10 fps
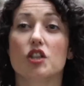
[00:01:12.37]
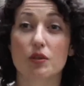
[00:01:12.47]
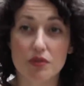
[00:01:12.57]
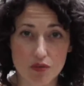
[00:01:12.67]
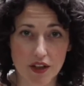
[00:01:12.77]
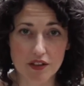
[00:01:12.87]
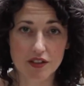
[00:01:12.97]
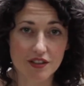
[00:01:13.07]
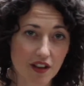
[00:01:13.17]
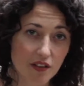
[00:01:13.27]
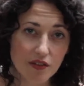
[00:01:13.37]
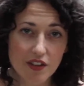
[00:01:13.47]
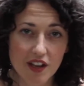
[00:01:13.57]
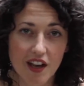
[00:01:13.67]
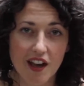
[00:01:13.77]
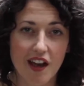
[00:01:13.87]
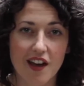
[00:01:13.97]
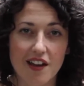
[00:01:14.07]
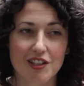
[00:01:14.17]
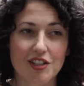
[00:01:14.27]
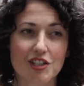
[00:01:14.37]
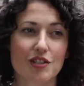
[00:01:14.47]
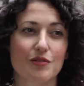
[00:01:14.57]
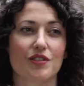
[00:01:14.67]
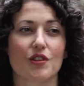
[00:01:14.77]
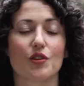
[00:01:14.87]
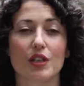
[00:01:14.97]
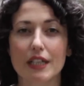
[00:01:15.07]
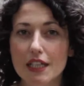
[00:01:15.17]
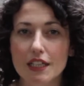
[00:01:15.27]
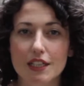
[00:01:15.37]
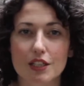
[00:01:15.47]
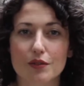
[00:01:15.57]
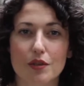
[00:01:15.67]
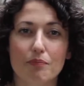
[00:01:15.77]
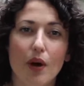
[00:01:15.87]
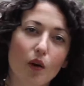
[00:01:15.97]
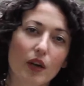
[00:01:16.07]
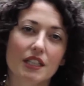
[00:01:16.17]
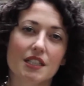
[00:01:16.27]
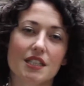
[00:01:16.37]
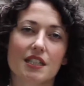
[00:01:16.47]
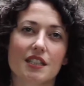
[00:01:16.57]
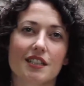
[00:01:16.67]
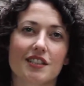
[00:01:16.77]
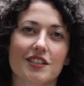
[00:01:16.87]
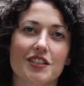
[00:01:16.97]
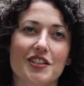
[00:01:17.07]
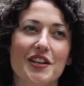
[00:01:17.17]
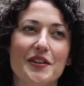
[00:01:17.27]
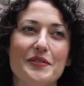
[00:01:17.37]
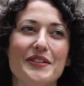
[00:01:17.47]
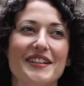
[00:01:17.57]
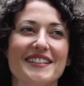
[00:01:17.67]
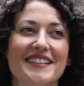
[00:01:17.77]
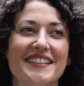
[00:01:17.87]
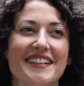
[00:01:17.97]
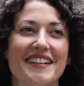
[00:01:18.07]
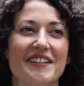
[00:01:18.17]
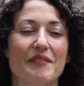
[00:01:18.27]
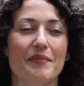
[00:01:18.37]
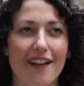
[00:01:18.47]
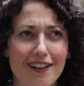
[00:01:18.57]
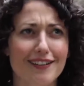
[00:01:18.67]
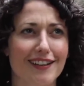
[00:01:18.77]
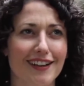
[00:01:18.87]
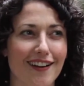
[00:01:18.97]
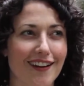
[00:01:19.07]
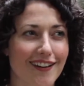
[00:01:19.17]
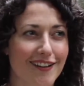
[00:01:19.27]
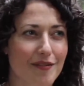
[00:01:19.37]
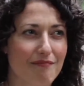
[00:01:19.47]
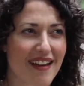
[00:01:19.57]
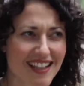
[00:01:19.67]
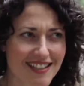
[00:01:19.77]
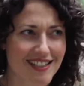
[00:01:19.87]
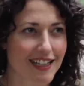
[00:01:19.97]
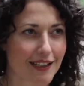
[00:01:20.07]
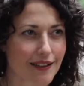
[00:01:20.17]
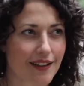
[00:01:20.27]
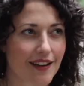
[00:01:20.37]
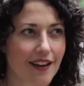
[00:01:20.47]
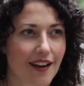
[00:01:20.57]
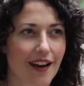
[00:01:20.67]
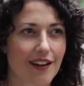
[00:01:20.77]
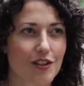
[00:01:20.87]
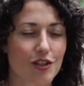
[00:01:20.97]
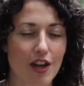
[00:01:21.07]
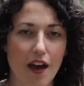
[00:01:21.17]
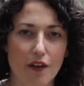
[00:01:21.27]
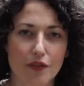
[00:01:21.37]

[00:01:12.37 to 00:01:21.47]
She was a writer herself. She was a critic. She was a poet. She was apparently an amazing chef.